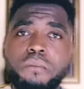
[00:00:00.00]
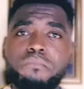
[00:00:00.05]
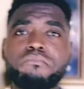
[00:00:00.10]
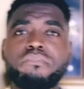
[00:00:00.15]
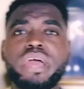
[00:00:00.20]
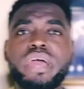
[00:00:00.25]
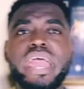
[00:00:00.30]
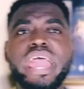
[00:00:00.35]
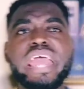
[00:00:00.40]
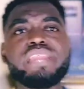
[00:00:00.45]

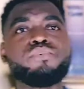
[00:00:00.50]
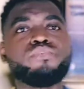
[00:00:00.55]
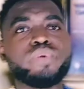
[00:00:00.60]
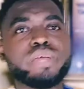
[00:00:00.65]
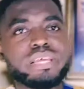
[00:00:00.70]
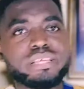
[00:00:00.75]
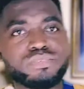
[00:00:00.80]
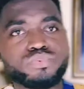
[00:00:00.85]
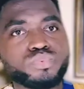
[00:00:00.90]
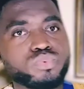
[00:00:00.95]

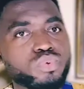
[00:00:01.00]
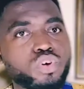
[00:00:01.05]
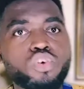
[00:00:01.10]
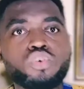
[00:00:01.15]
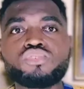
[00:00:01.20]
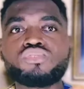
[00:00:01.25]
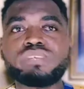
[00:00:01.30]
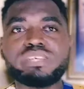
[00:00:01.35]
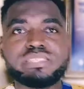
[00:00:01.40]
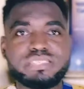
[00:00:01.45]
Anyways, we'll not go
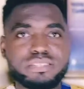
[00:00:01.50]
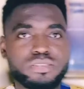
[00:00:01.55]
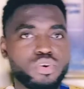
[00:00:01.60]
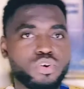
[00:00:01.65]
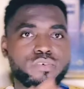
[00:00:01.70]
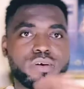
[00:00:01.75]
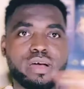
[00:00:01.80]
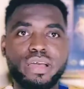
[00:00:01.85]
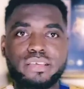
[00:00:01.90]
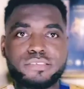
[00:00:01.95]
to the detail
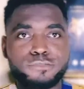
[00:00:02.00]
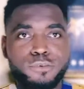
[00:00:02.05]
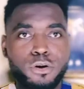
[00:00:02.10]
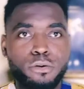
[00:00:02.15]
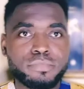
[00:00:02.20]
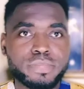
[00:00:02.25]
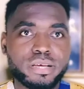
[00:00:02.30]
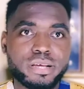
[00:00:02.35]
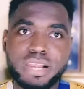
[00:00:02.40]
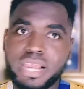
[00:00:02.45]
of how it's
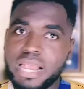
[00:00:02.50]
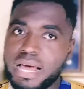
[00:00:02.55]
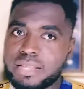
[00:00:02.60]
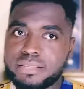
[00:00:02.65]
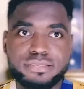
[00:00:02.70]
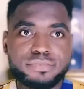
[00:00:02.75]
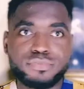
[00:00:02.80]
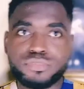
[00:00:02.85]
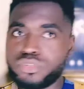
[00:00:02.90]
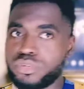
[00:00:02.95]
formed, the
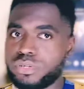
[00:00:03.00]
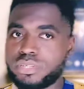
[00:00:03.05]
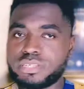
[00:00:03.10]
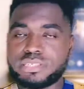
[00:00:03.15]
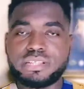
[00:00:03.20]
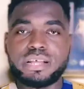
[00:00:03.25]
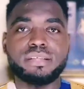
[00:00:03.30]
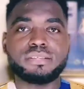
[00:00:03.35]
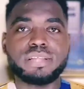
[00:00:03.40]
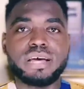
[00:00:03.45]
glands, you
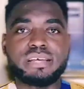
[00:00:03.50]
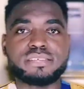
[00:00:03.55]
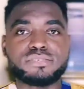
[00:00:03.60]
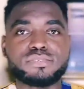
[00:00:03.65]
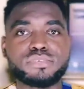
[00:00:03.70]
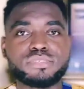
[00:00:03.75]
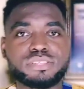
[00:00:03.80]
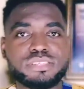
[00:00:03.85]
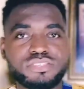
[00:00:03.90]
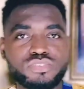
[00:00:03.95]
understand. It's
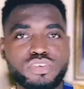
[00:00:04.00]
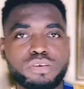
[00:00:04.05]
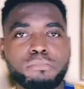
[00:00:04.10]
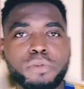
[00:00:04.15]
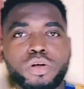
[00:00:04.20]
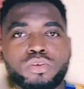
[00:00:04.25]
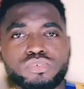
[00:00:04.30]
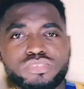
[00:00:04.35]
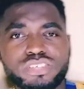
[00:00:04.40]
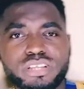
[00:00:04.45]
not a
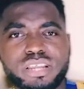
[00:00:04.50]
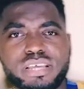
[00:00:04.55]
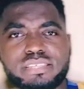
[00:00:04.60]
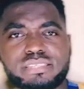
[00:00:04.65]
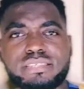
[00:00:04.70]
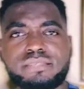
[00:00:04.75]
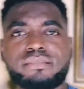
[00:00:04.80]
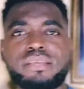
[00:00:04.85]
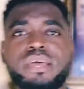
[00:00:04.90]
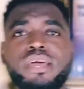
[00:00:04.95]
biology
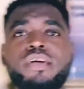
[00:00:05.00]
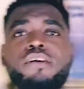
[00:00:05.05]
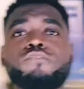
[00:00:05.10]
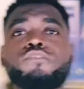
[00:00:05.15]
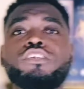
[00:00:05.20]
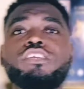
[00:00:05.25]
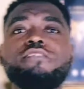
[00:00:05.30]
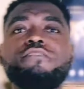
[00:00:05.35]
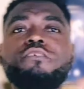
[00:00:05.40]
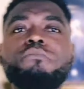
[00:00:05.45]
lesson.
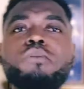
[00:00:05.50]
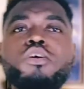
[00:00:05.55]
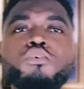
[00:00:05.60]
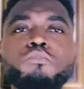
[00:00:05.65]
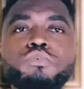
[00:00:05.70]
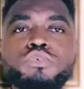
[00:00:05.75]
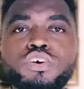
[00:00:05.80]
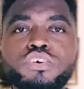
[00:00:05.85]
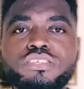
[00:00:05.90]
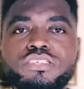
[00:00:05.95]
For the female
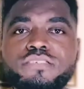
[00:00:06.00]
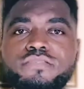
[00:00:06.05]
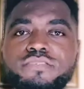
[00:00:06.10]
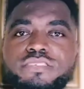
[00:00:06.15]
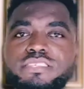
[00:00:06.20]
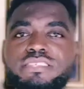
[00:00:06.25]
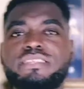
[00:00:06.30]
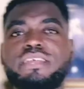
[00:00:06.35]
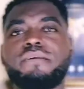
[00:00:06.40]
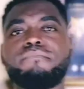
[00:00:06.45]
reproductive
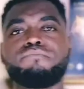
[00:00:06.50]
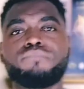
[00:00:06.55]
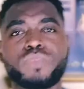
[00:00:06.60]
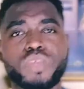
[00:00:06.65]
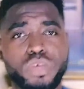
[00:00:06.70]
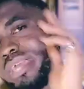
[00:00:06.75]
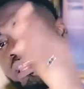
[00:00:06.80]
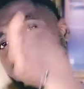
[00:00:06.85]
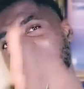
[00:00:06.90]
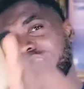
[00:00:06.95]
system,
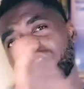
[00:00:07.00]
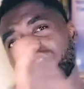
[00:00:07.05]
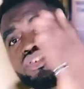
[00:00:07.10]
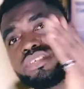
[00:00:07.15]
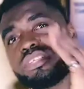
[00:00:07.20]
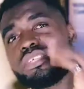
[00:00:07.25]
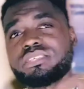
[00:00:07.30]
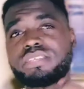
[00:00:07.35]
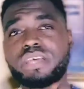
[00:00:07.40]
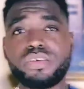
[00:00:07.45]
entering
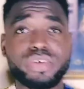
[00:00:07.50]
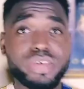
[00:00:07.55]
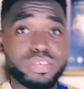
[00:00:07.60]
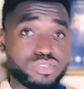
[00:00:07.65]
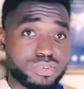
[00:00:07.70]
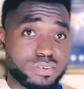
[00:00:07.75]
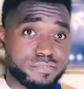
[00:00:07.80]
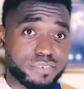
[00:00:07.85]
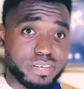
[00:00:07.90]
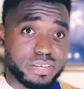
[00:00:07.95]
inside, you get to
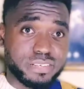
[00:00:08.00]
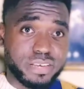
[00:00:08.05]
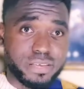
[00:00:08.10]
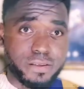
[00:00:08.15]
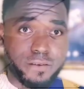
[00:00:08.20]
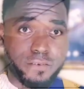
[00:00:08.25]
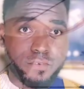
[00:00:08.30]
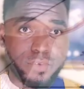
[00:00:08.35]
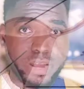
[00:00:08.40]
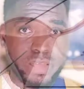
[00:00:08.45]
the
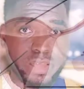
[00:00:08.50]
vagina, right?